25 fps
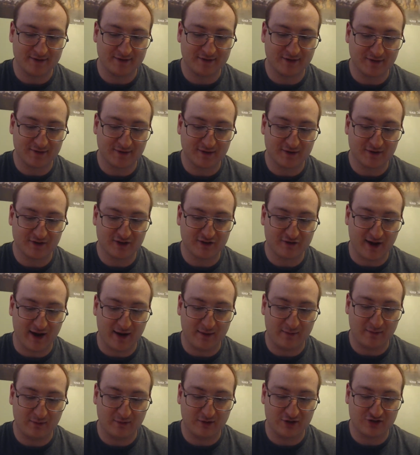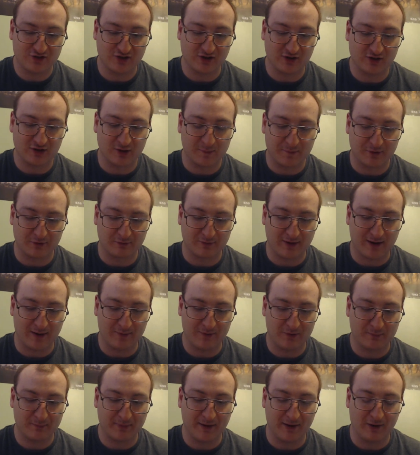dozens of ammunition clips around
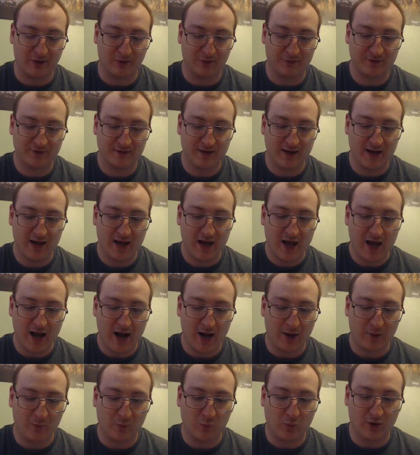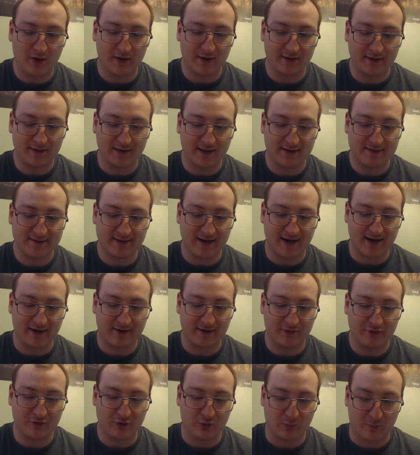their belts and one inside
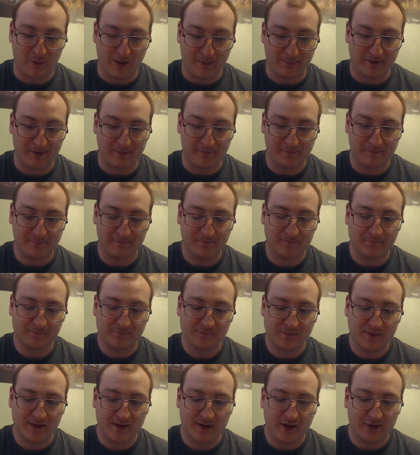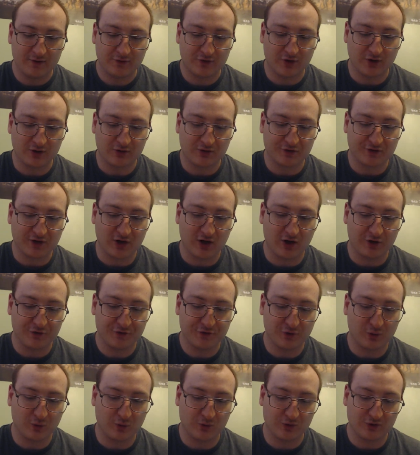of their weapon. Douglas
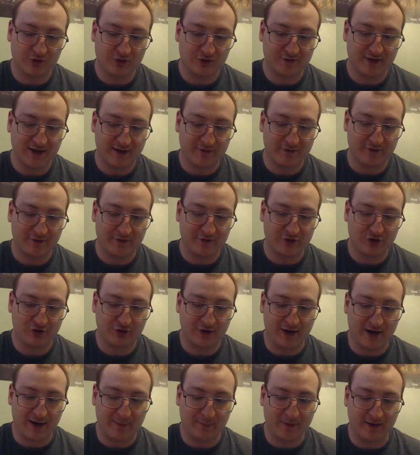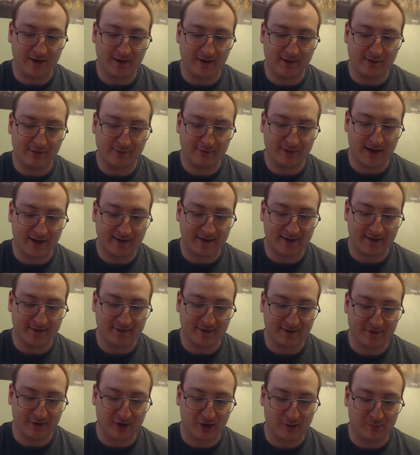also ordered Devon to grab the
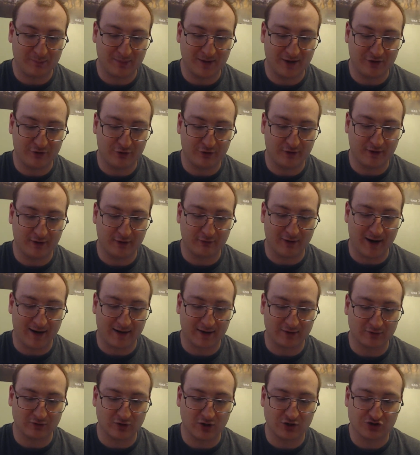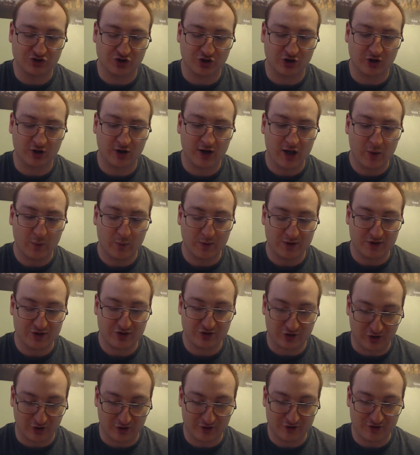96 RP-30 rocket launcher, which
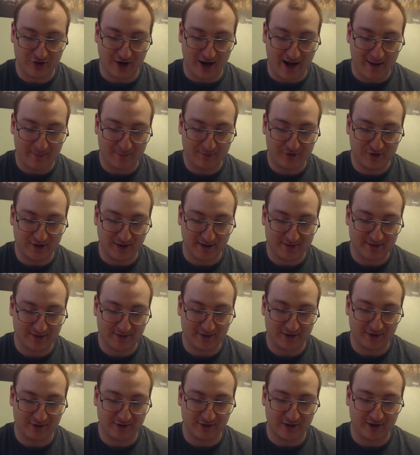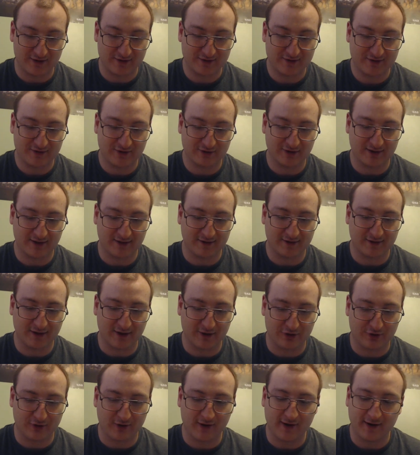turns objects into dust like a
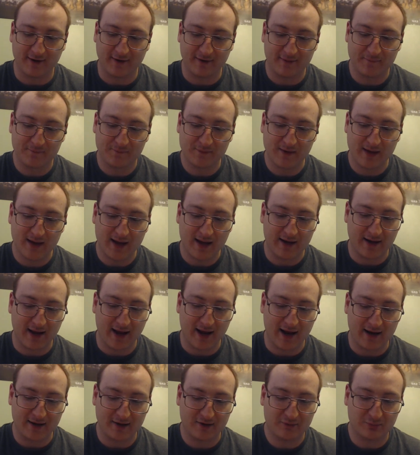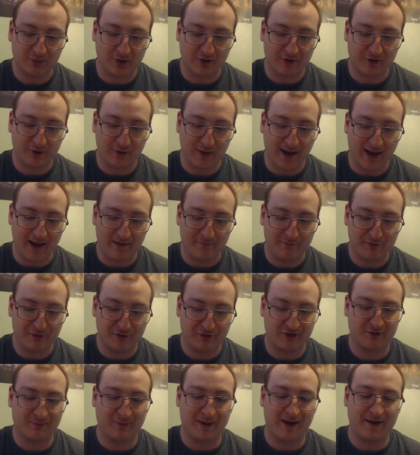death gun, and had his brother have the
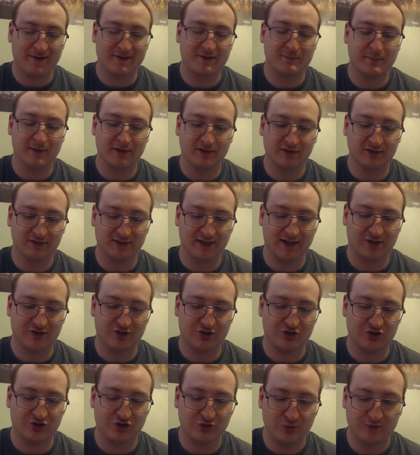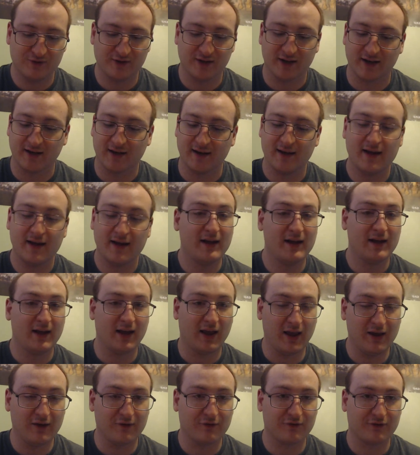responsibility to use it
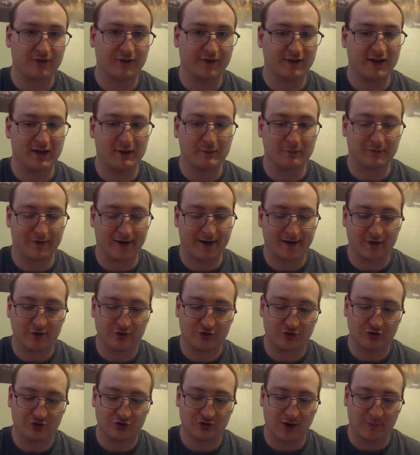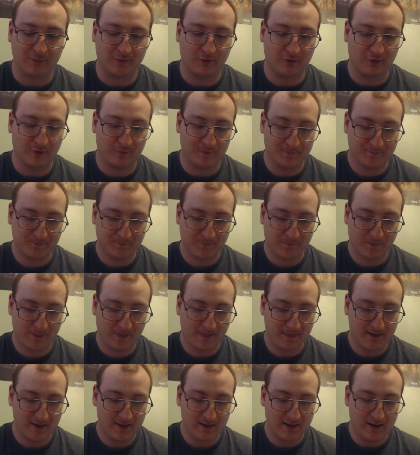if the team ran into trouble.
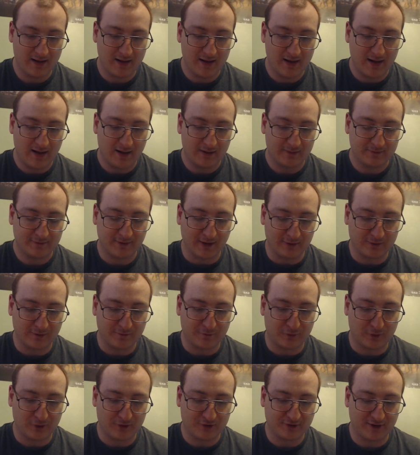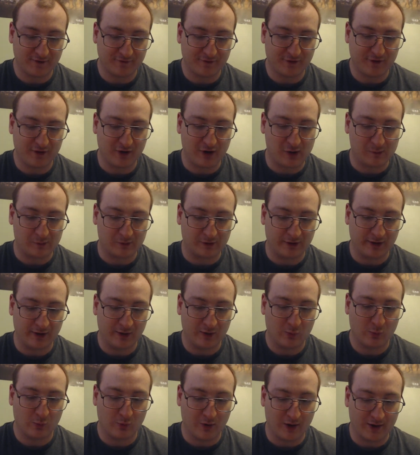Delta Force left the armory,
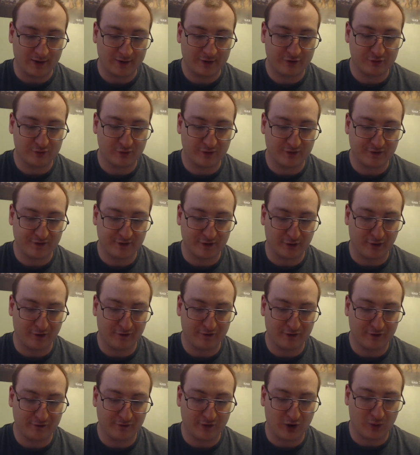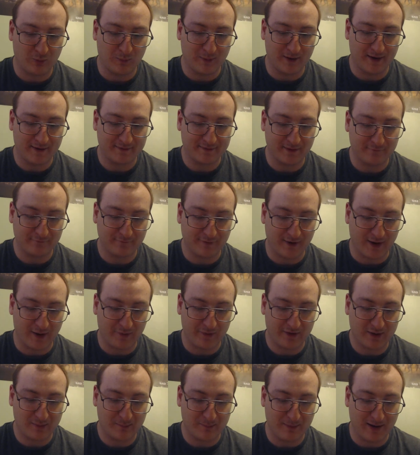walked through a series of hallways, and found
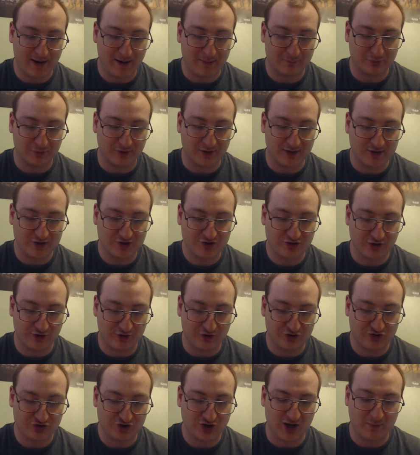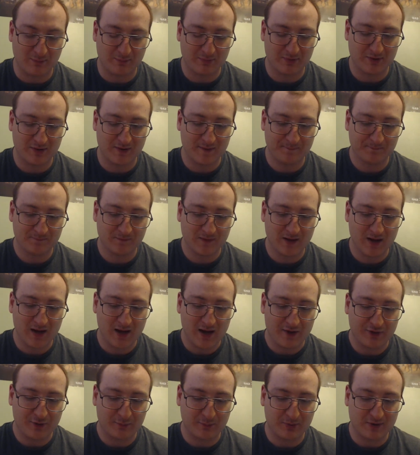the command bridge to the ship.
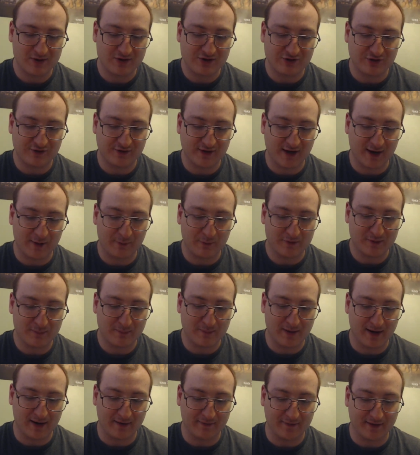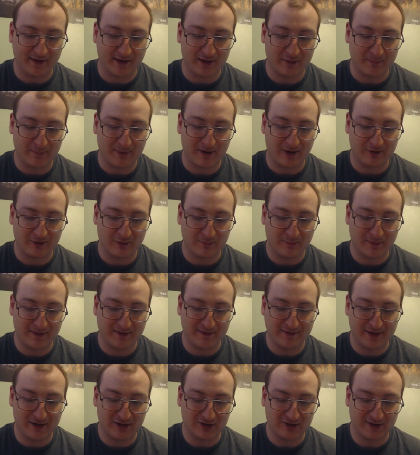The bridge design was amazing and appeared to be
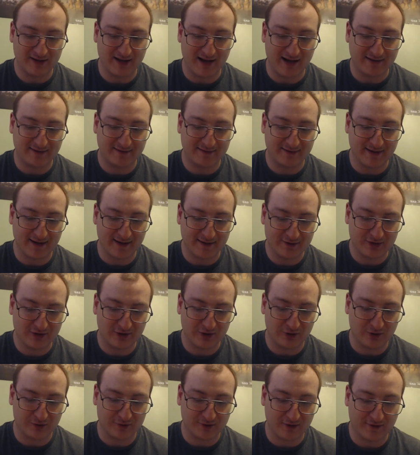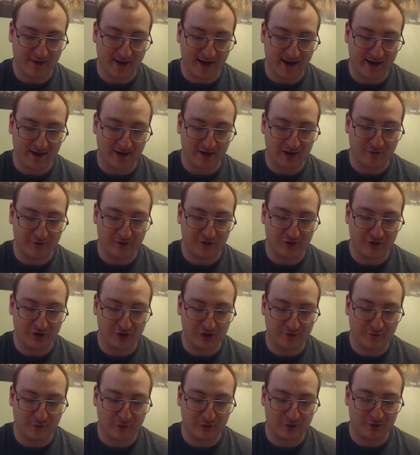nearly identical to that of the
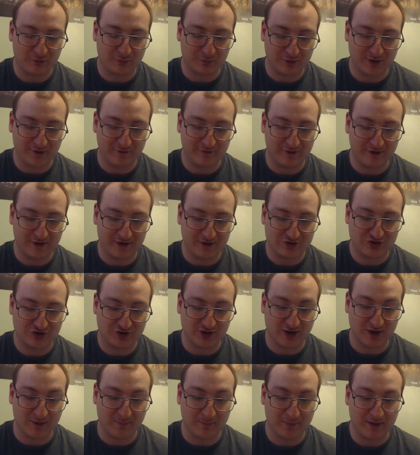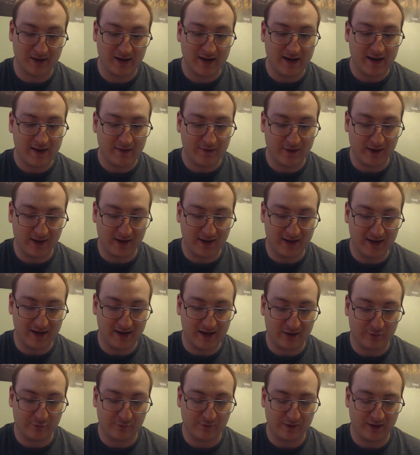Uniforce previous ship, the
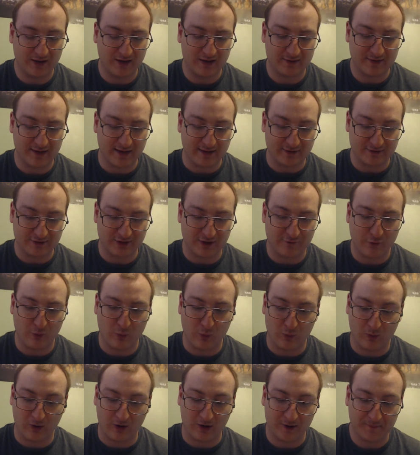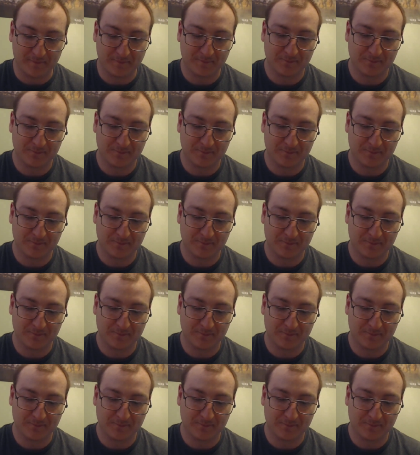ESV 64.